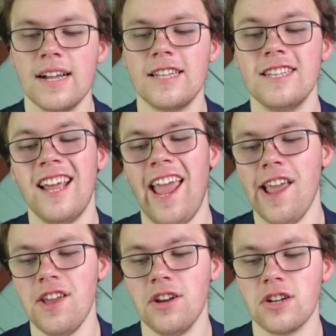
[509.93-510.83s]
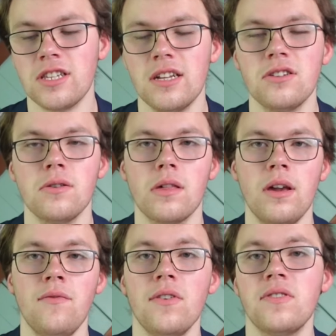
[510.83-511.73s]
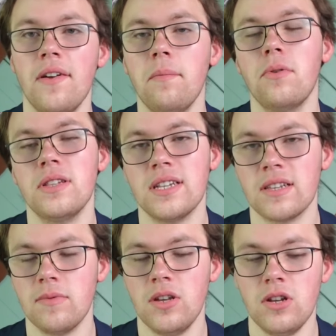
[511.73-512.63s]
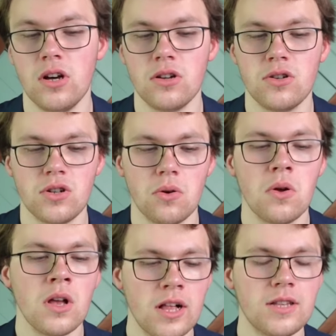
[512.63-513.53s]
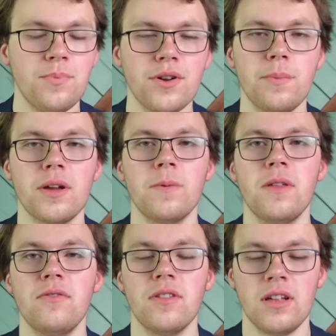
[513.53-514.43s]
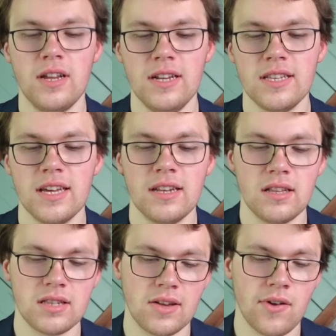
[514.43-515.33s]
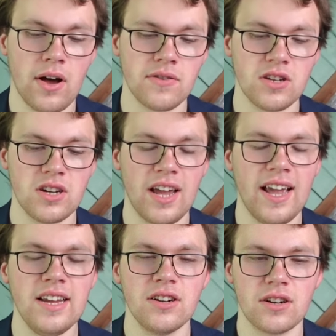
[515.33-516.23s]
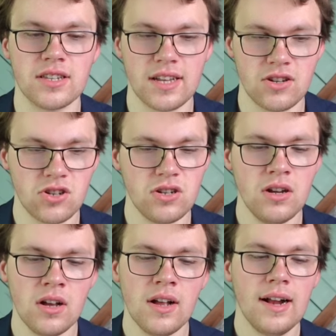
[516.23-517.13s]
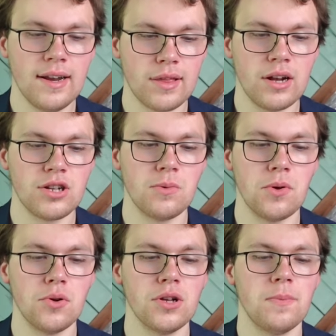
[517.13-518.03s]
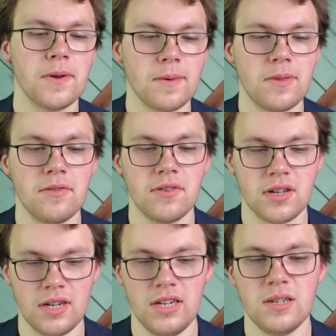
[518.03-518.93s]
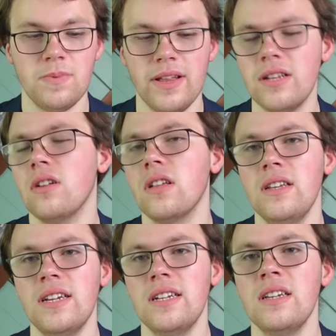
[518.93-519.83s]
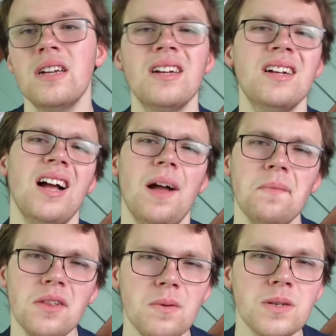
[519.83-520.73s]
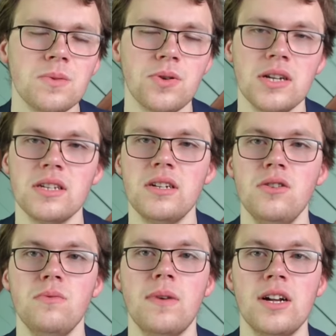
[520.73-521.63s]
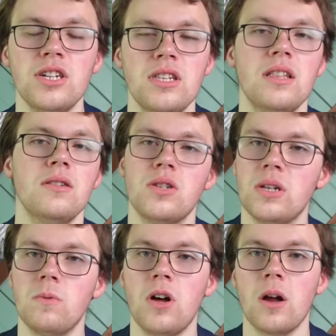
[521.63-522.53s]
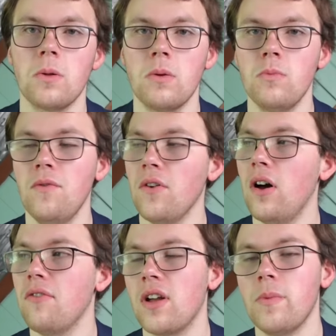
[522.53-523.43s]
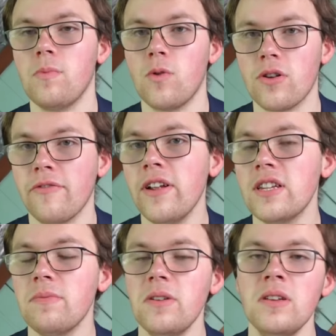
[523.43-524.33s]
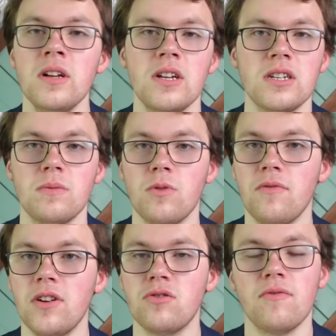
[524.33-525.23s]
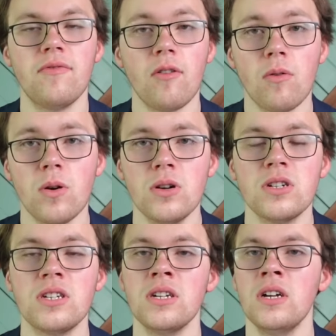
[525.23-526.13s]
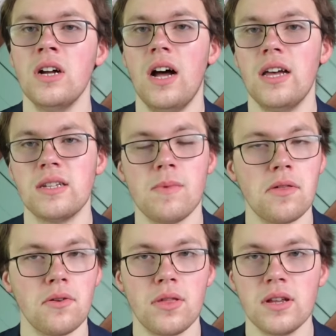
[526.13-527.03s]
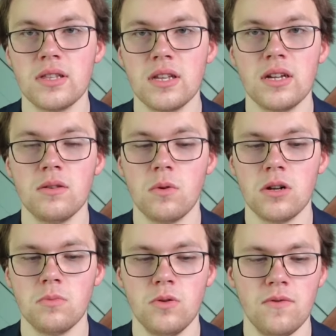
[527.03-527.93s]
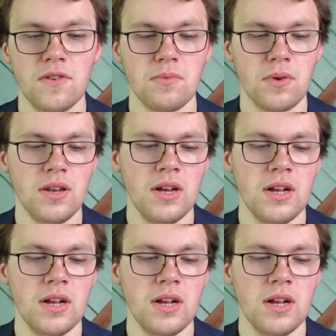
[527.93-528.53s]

gets an eight year extension with a view of $7.6 million. So it's a pretty good pickup there for the Canadiens to get Slafkovsky on an eight year extension. And I think that should be a really good pickup there for the Canadiens, but that's all they did. I'm a little bit surprised they didn't do much. So that there was some talk with them moving off a couple more defensemen, some more veteran forwards, uh, some other things that they could wind up moving, but